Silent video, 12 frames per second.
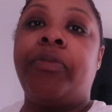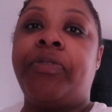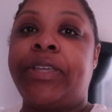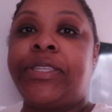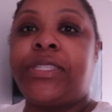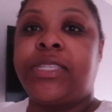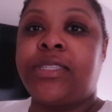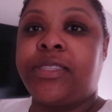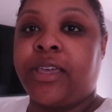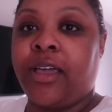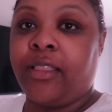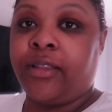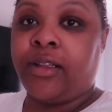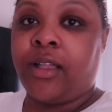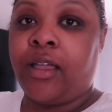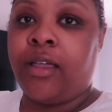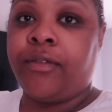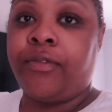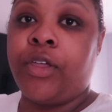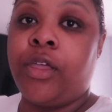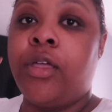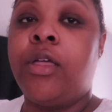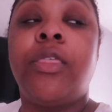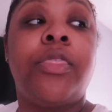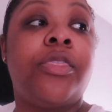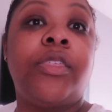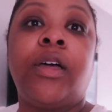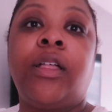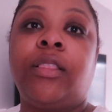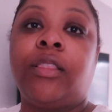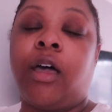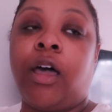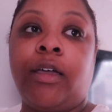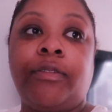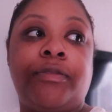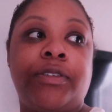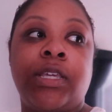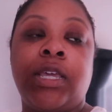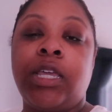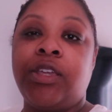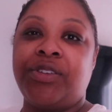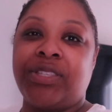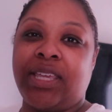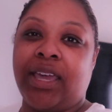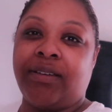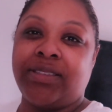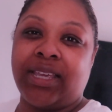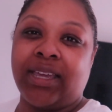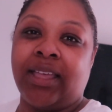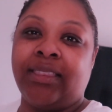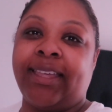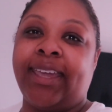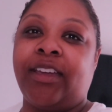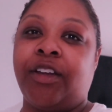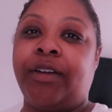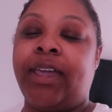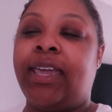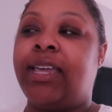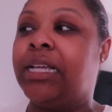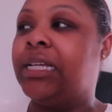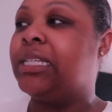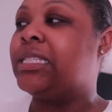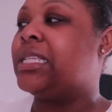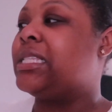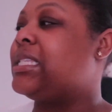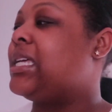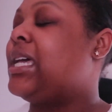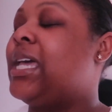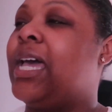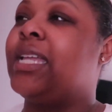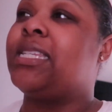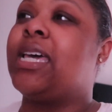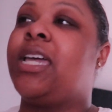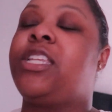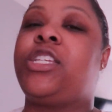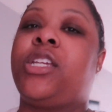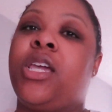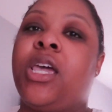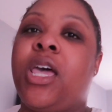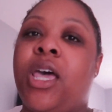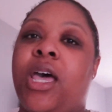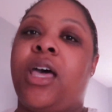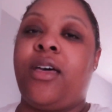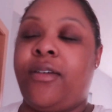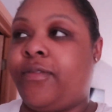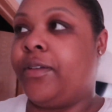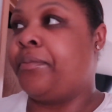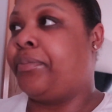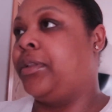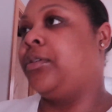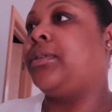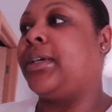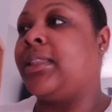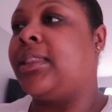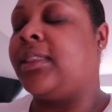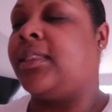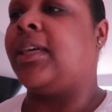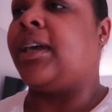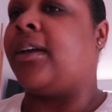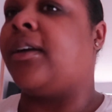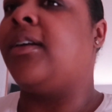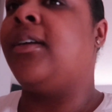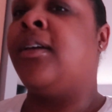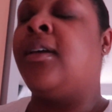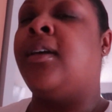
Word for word: this is the color of the loft. You see how it's like a light gray? It's a touch of blue in there.